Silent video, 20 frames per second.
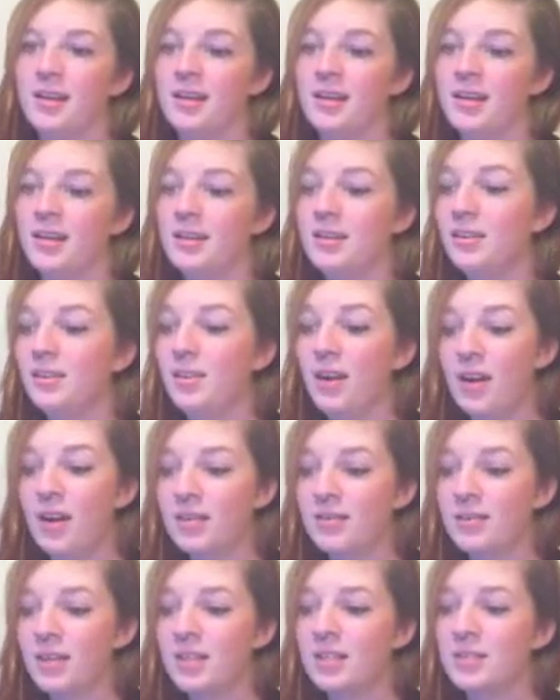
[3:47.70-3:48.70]
In the long
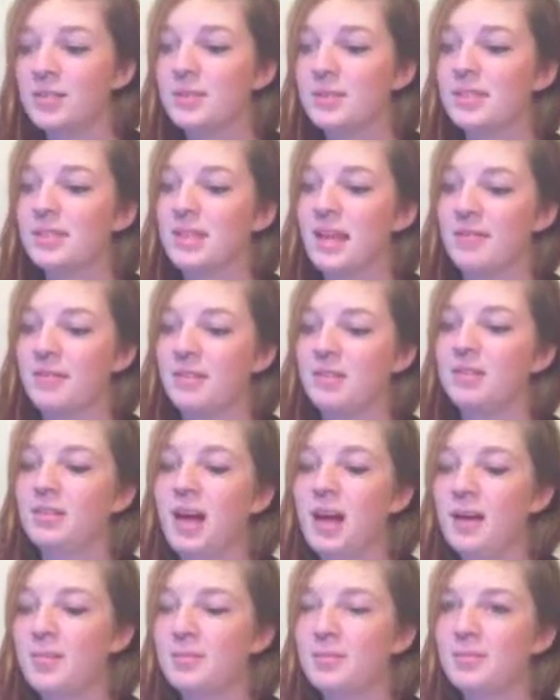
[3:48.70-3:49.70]
run, you would save a
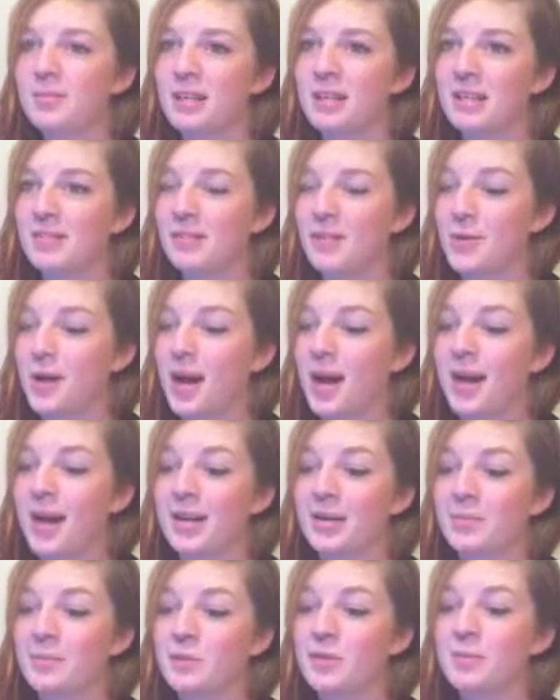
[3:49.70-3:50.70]
lot more money if you
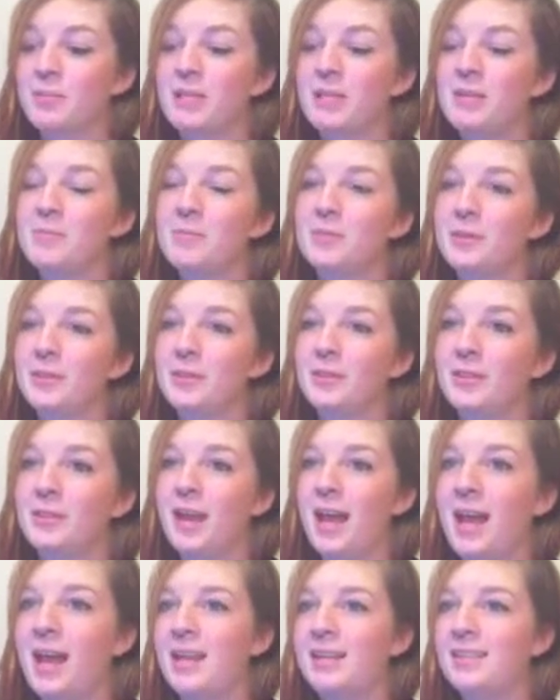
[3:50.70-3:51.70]
hired more people
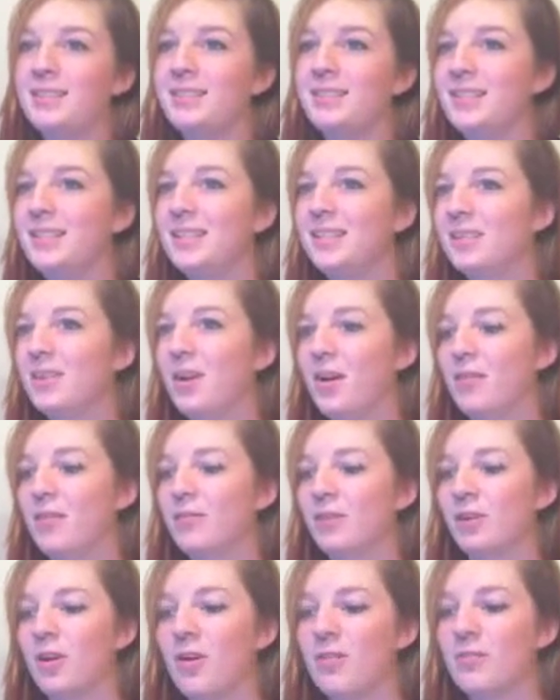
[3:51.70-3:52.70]
and didn't
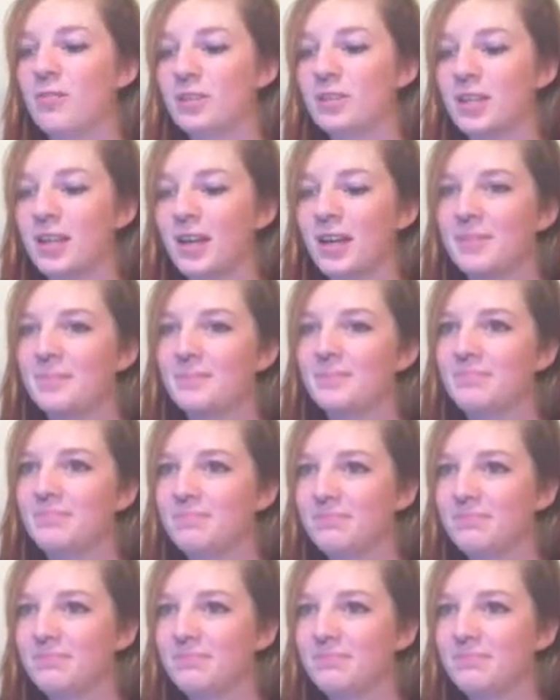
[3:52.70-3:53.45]
offer overtime.